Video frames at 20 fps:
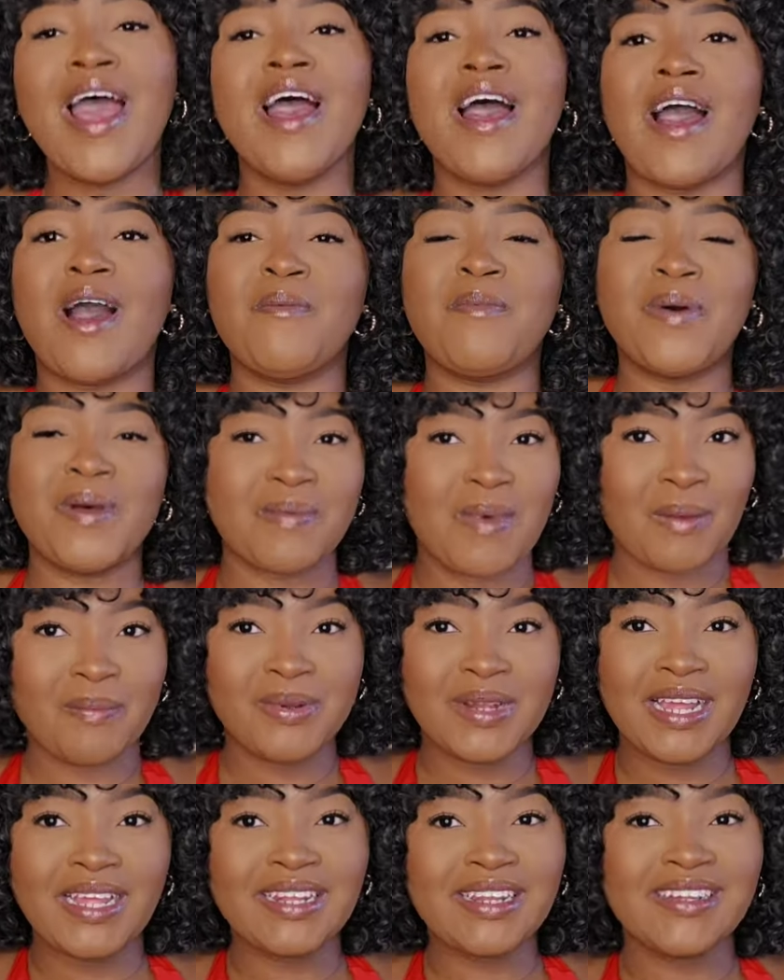I'll put my
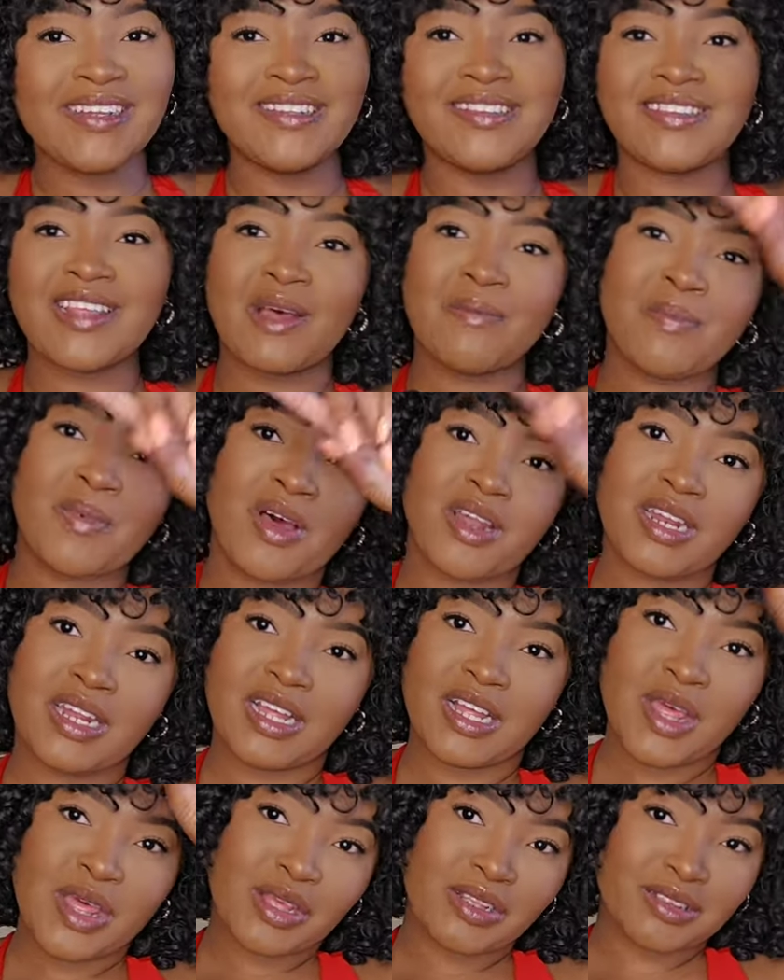playlist up on
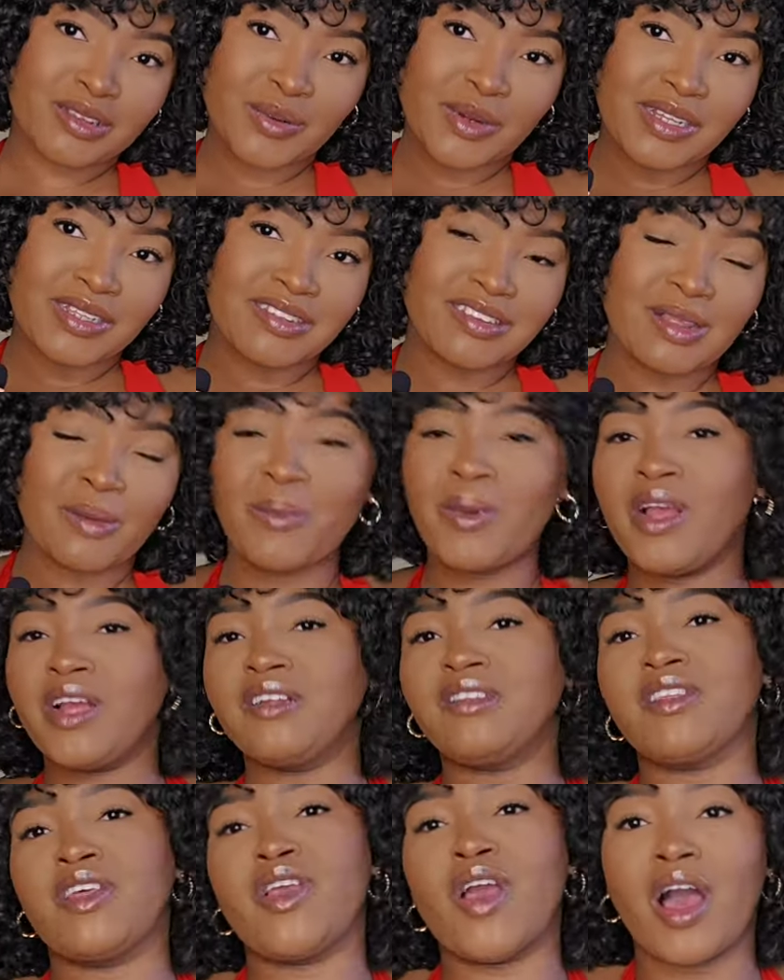the screen somewhere
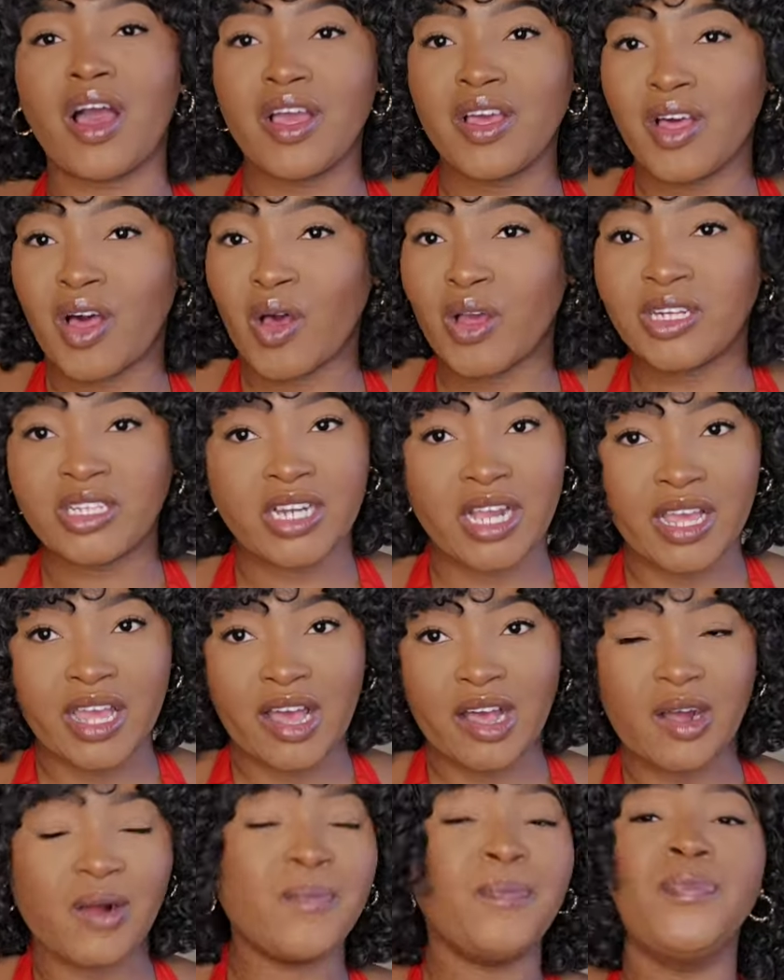so y'all can go and check
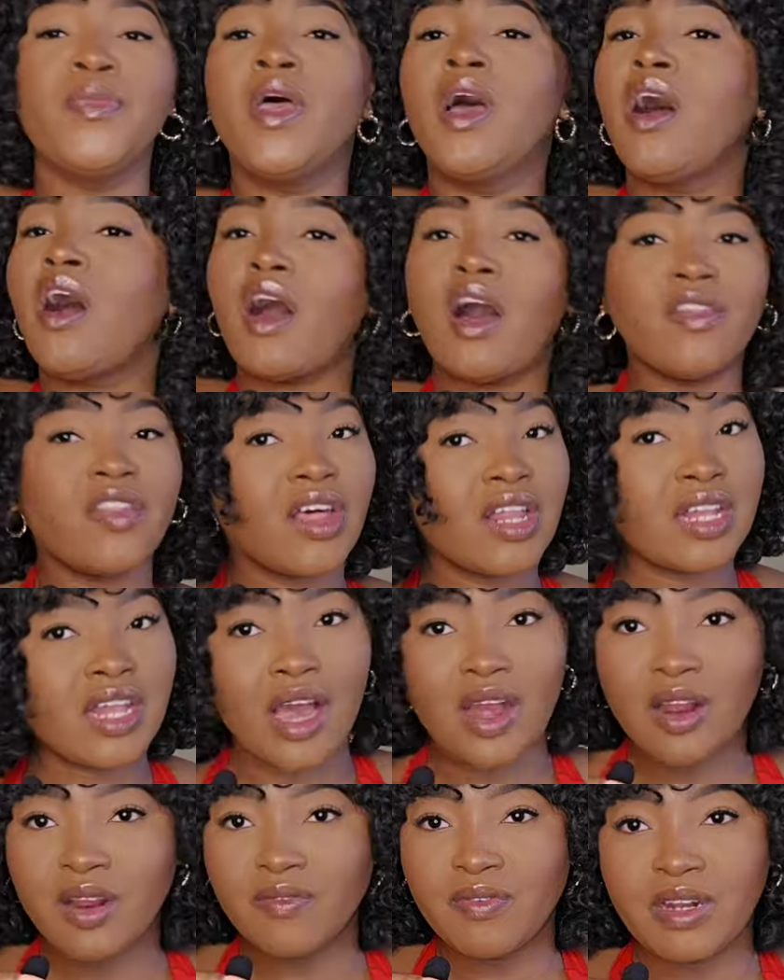out all the
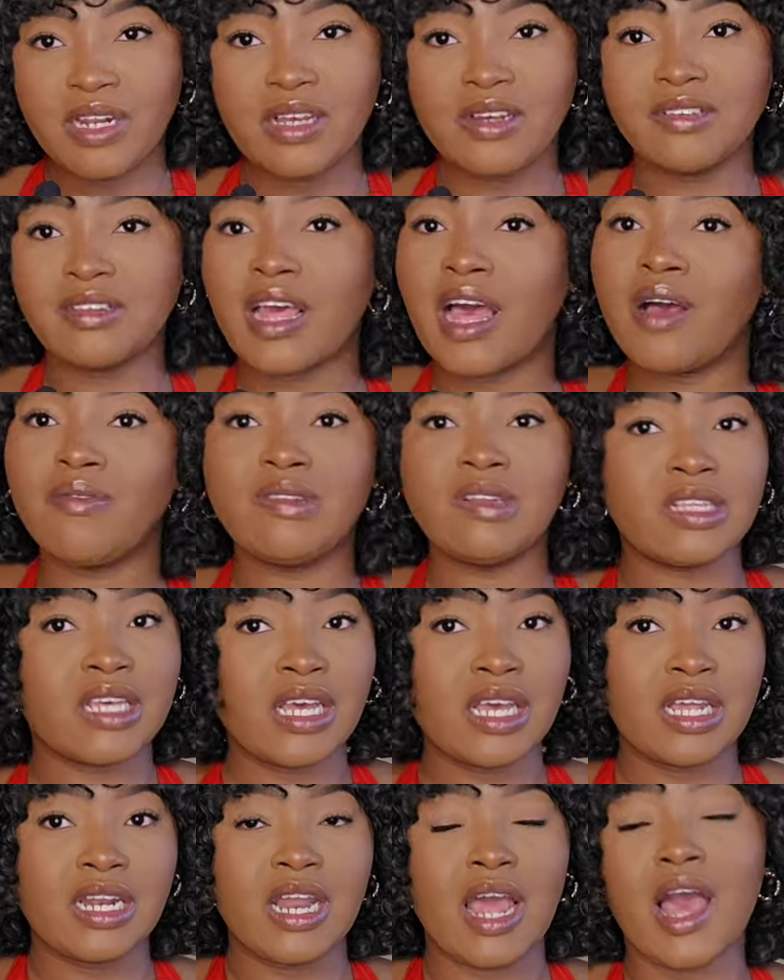Halara videos I have
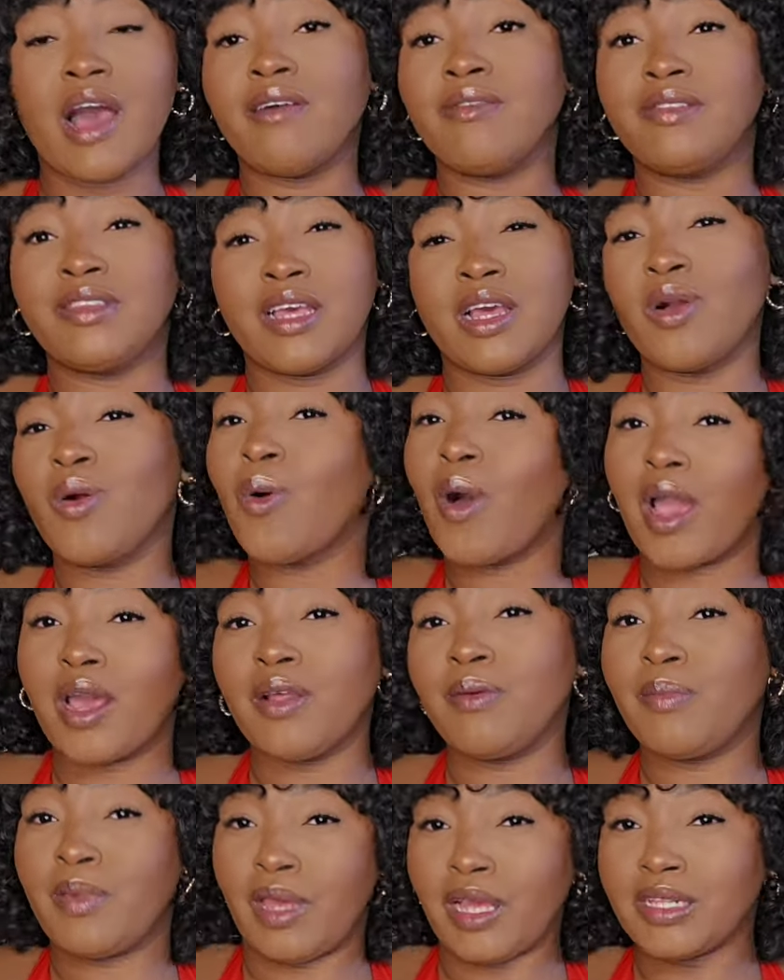done. I have done quite
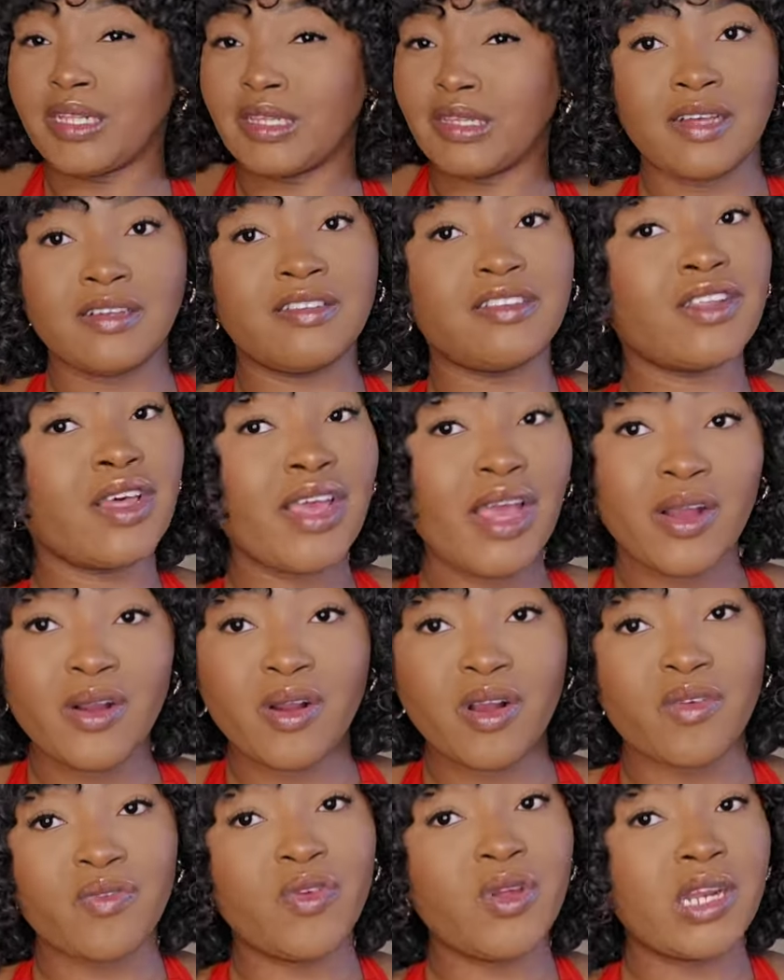a bit. So yeah,
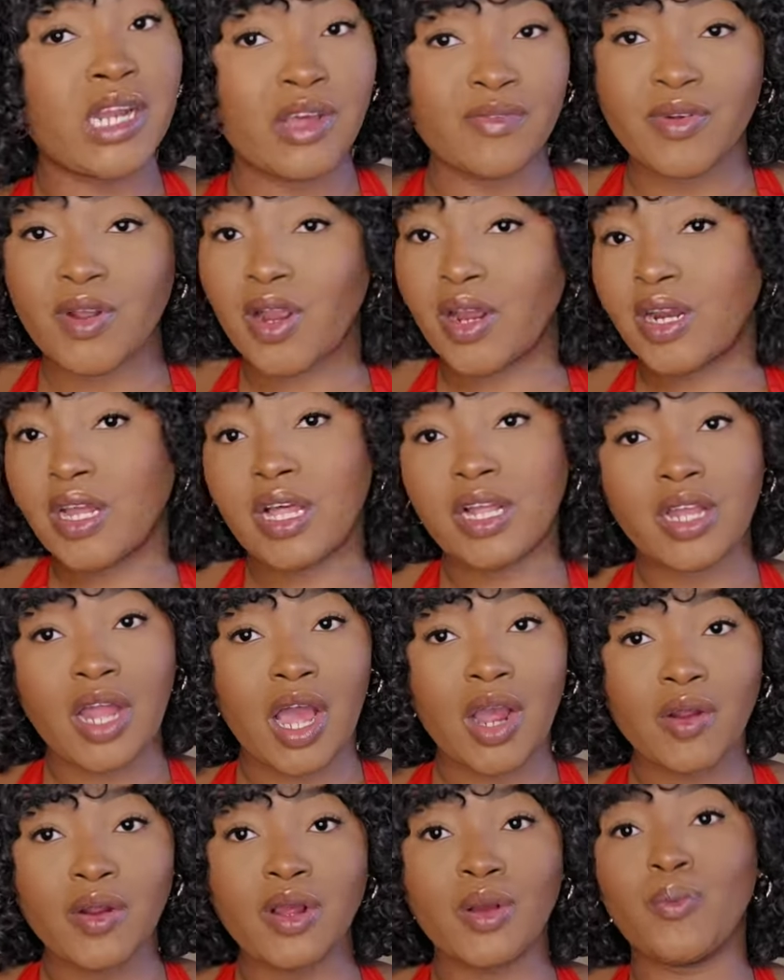girl, if you never heard of
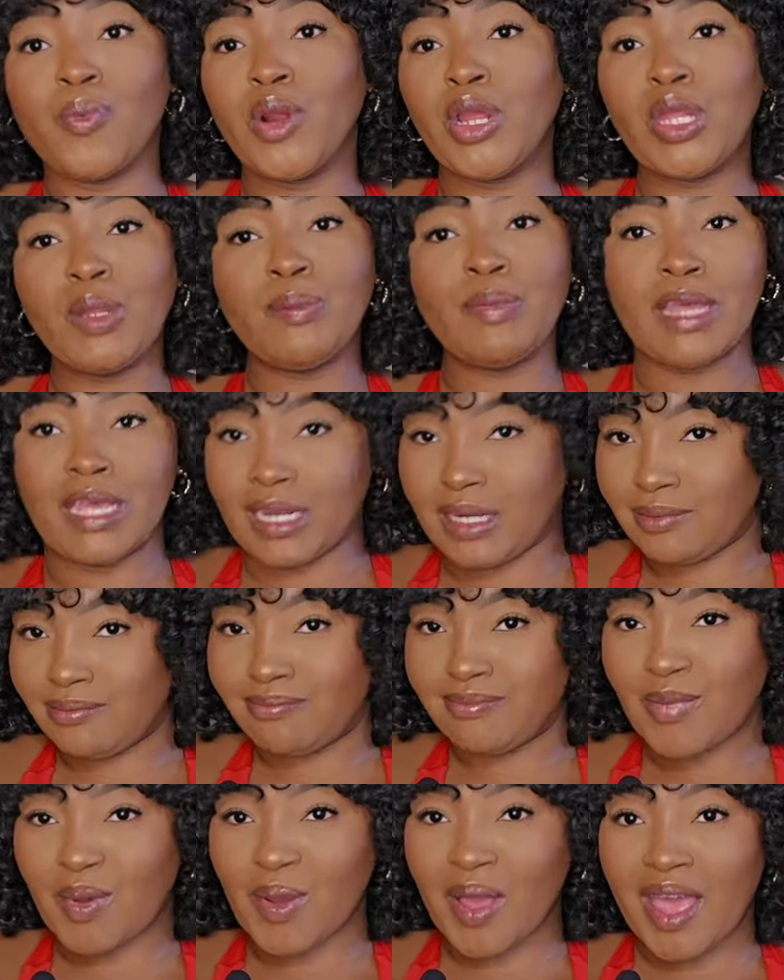Halara, where you been?
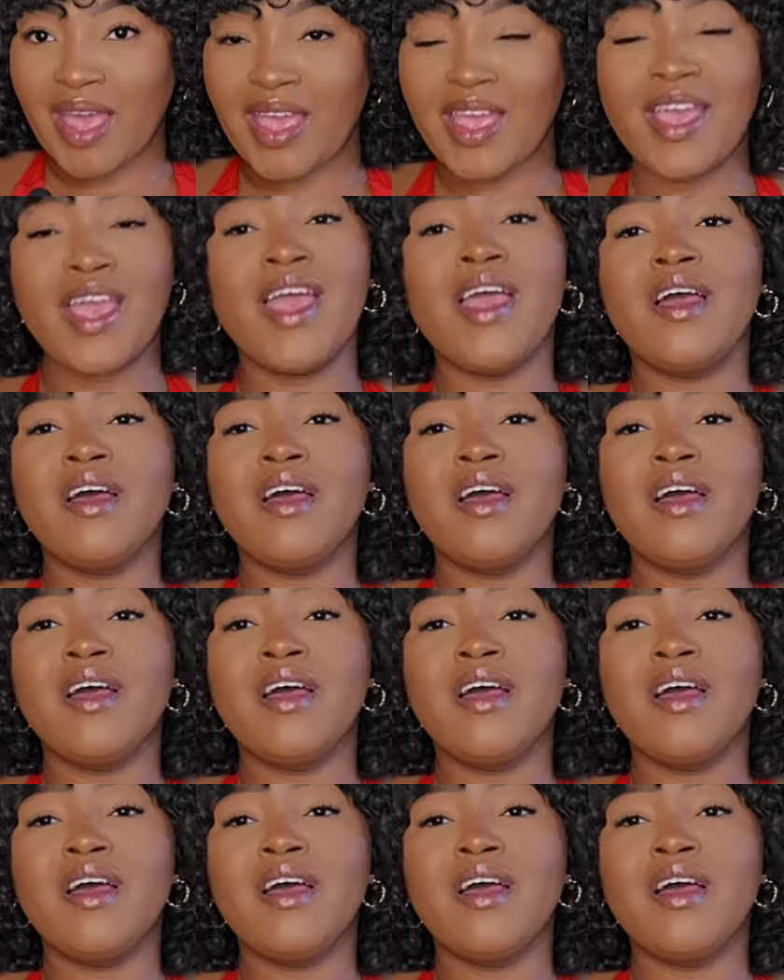Okay?